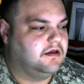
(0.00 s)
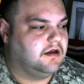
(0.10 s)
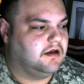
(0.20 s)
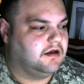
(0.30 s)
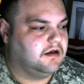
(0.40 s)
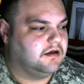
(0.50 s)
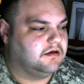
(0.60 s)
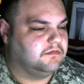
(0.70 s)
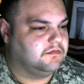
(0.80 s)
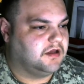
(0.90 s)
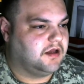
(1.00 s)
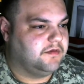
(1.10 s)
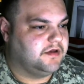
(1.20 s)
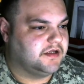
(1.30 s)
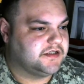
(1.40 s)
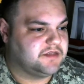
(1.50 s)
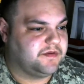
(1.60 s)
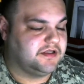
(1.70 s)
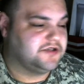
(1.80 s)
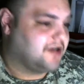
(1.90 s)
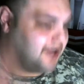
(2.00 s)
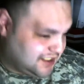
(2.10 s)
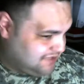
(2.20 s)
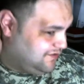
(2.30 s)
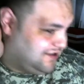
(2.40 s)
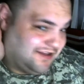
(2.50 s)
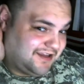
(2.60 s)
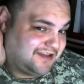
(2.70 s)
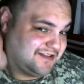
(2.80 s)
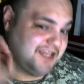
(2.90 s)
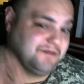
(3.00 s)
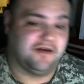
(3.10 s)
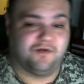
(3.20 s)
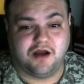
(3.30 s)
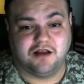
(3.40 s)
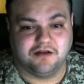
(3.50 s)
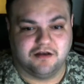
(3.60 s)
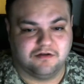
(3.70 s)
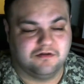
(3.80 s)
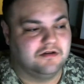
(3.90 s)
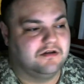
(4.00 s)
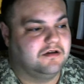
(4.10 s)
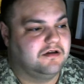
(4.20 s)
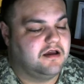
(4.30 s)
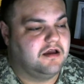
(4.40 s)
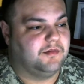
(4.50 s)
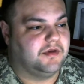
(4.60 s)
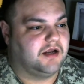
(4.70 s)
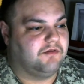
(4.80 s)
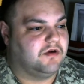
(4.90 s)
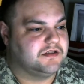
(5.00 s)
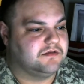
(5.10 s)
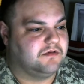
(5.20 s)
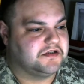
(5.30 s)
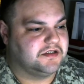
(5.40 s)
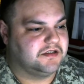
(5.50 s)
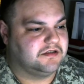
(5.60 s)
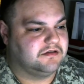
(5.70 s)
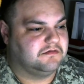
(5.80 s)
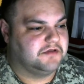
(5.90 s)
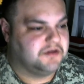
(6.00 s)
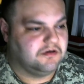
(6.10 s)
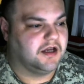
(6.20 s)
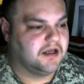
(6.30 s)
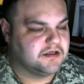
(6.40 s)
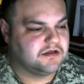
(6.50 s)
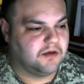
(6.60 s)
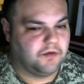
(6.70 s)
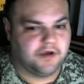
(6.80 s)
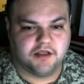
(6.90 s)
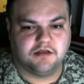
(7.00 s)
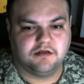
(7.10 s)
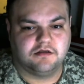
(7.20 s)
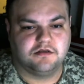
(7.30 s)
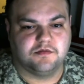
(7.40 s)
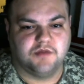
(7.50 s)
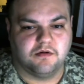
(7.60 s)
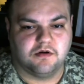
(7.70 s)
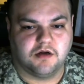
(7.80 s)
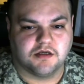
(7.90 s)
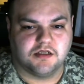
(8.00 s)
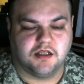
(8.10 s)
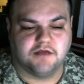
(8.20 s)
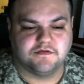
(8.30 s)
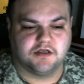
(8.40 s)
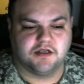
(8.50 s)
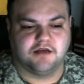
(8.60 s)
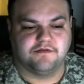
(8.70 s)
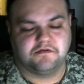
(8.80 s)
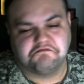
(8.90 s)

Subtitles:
I've been anticipating the trailer. Actually, really late because it came out a while ago. But I wanted to watch it with you guys, so I waited to be able to watch it live so I can have